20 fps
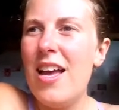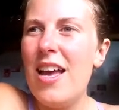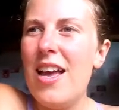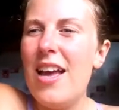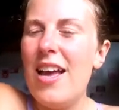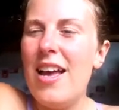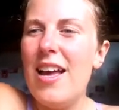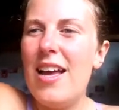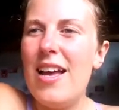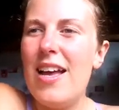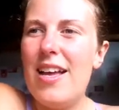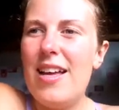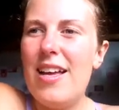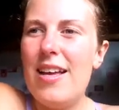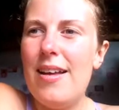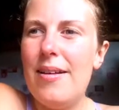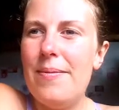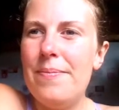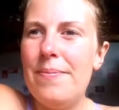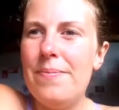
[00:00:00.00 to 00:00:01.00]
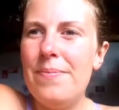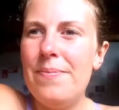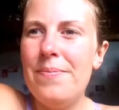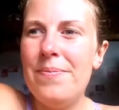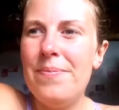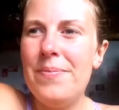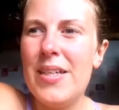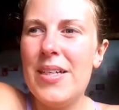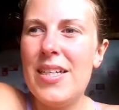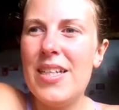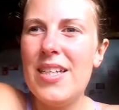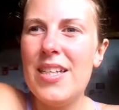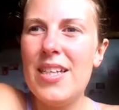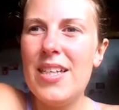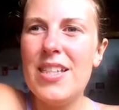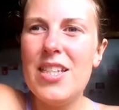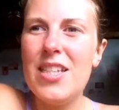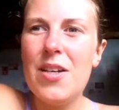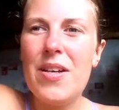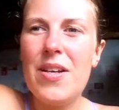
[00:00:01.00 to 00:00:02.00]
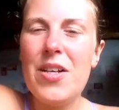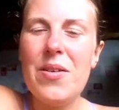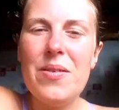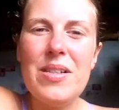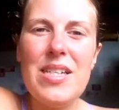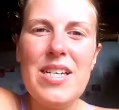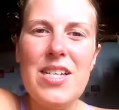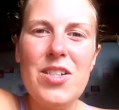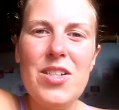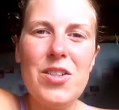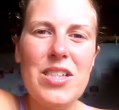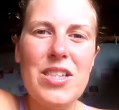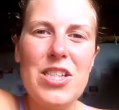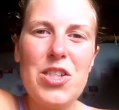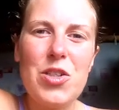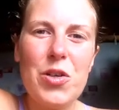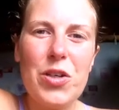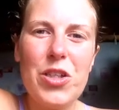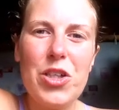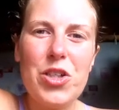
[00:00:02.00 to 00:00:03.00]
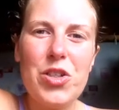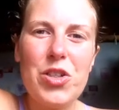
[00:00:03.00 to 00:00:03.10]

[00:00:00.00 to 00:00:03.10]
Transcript: So I don't need all these toiletries,